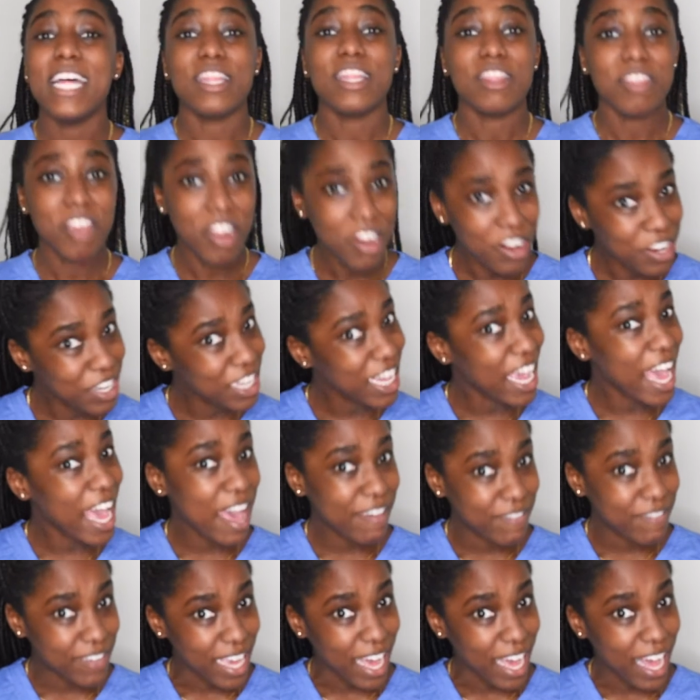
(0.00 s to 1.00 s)
Third
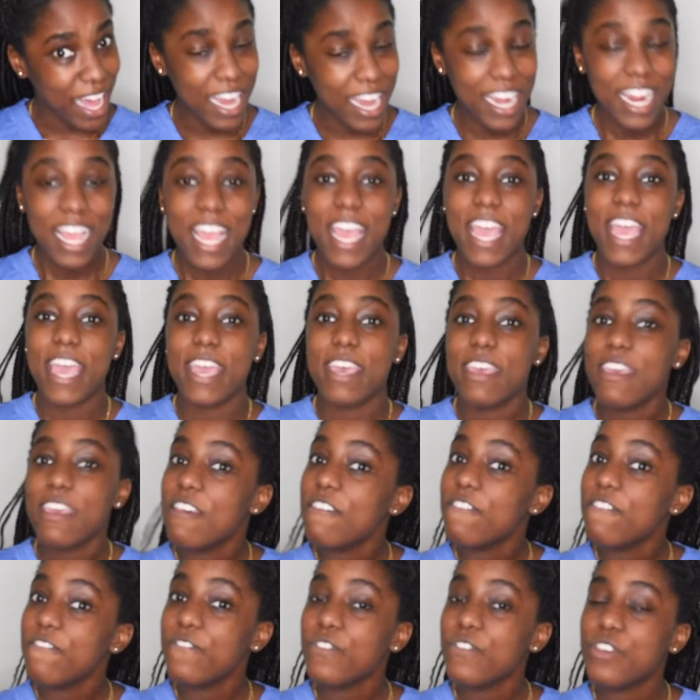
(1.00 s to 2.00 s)
caveat,
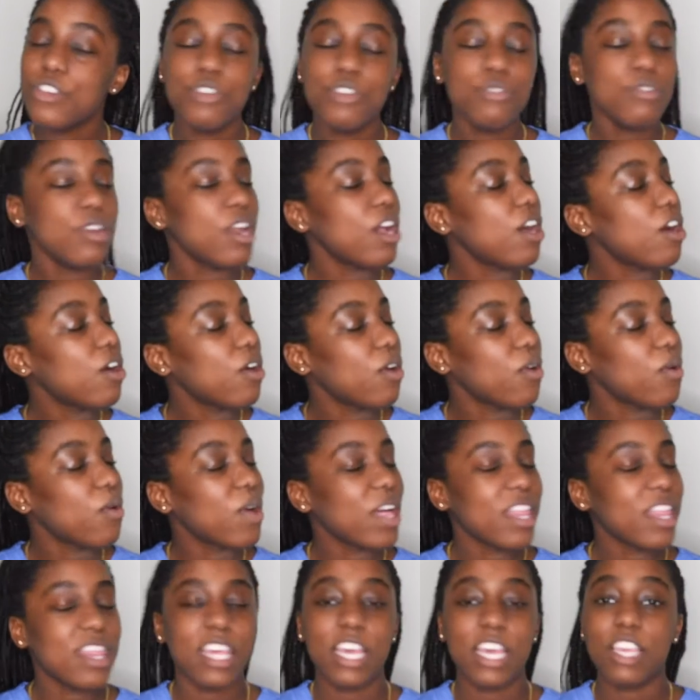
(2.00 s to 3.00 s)
if you know
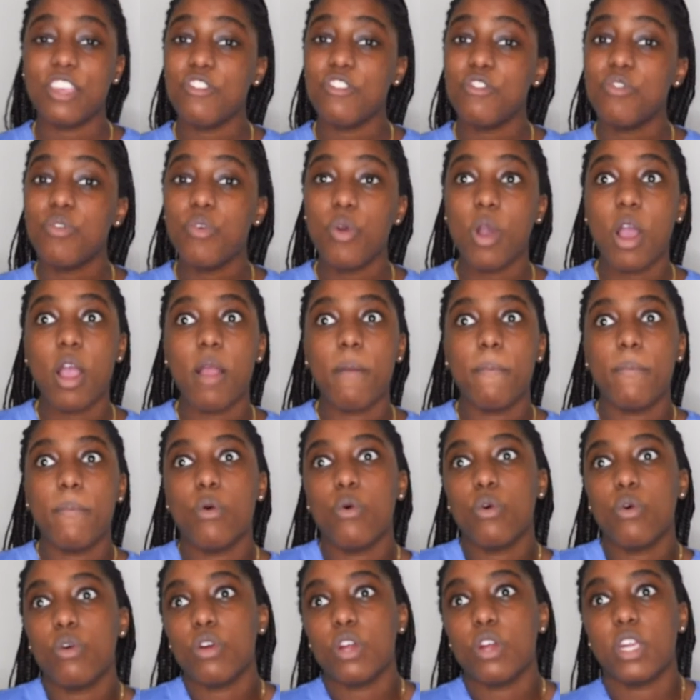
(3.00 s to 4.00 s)
that you are
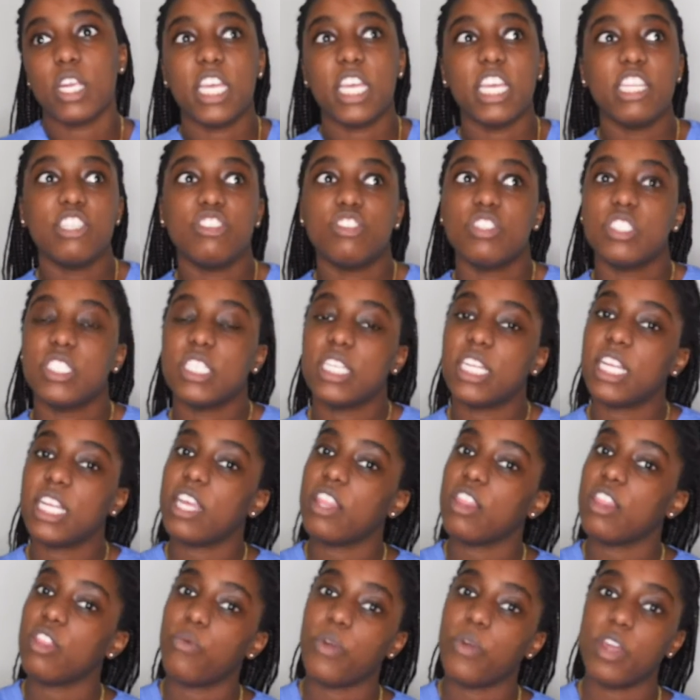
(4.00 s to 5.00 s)
more interested
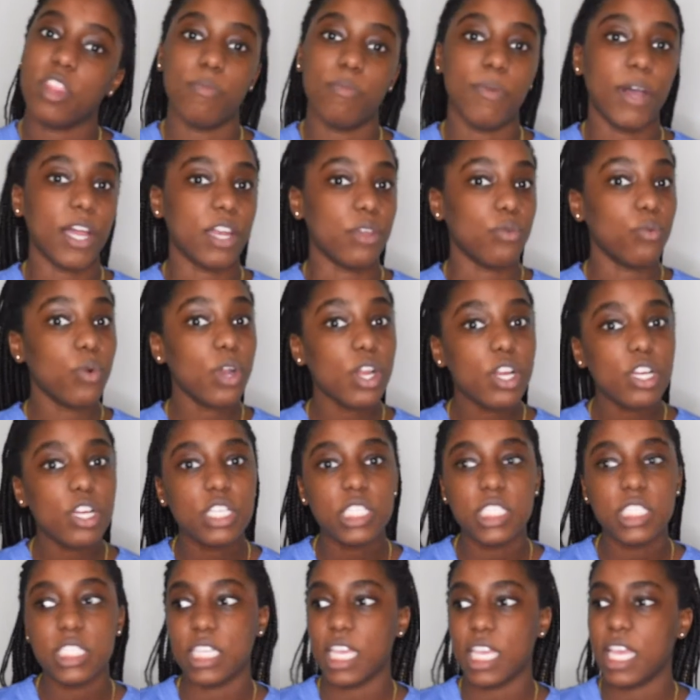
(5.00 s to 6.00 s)
in the way the body
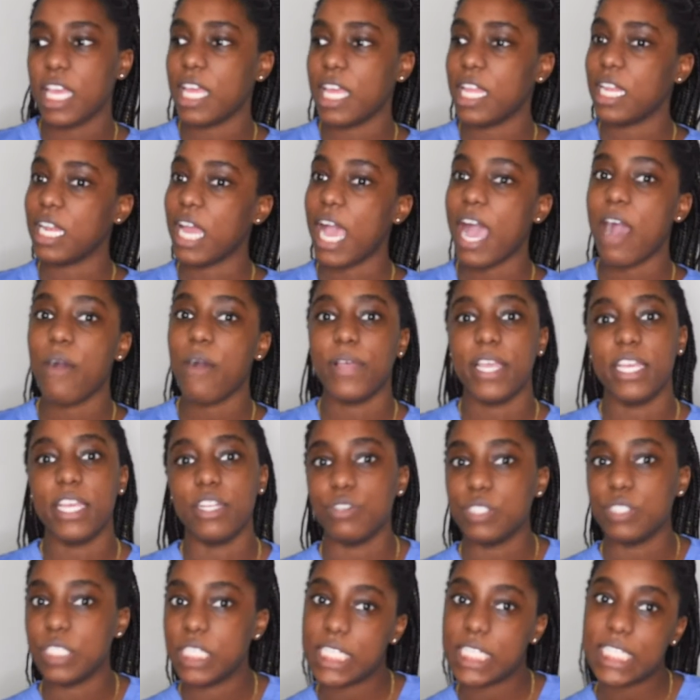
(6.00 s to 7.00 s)
works and how it
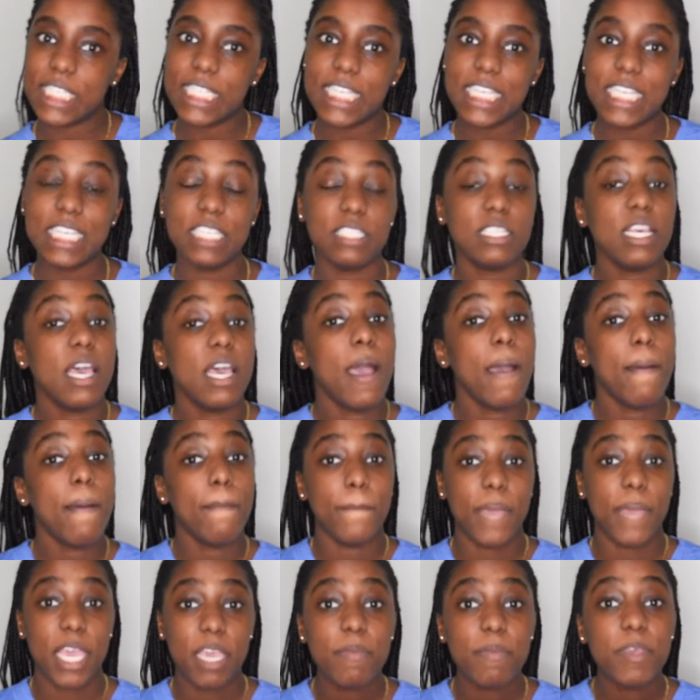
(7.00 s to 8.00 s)
handles disease,
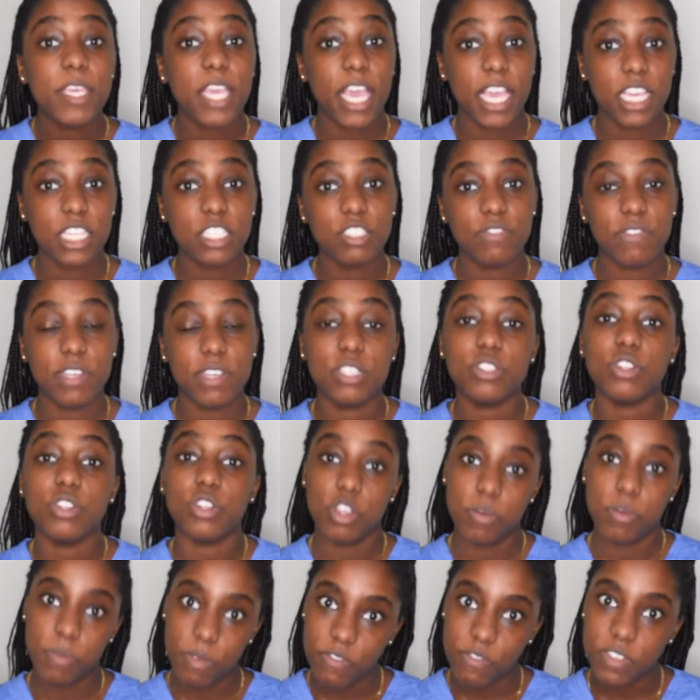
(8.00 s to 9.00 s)
maybe HPhys or
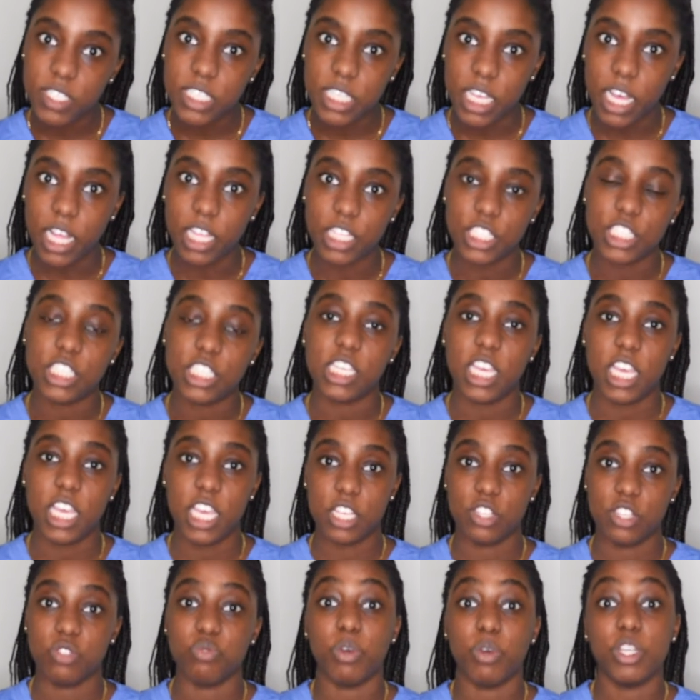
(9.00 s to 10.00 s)
human physiology
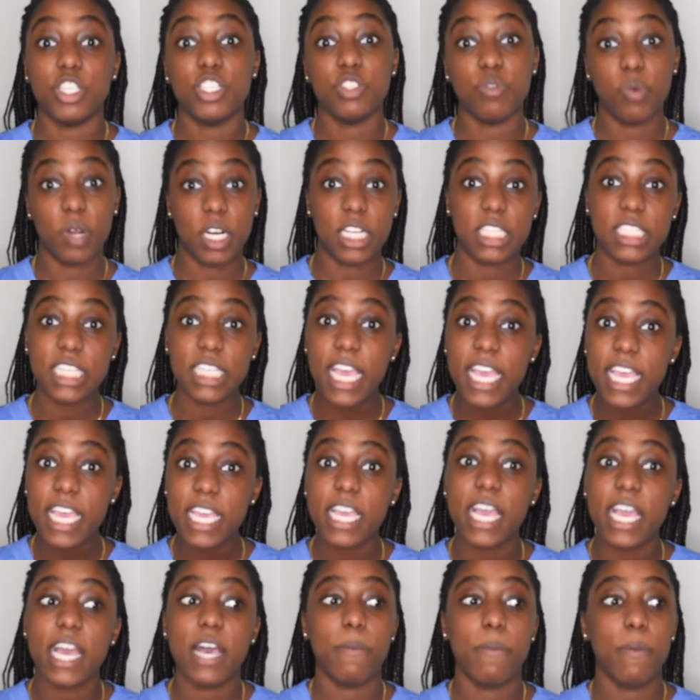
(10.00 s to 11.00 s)
is what you want to
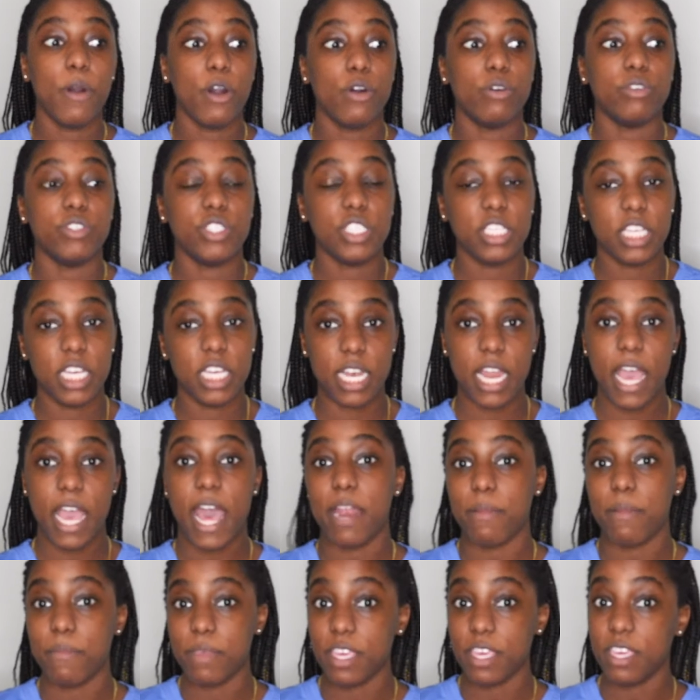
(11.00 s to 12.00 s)
take opposed to
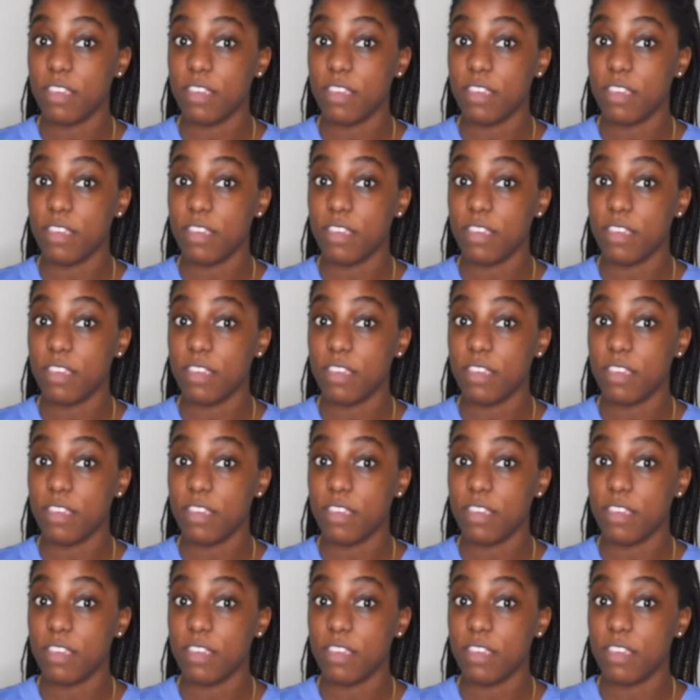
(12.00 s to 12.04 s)
anatomy.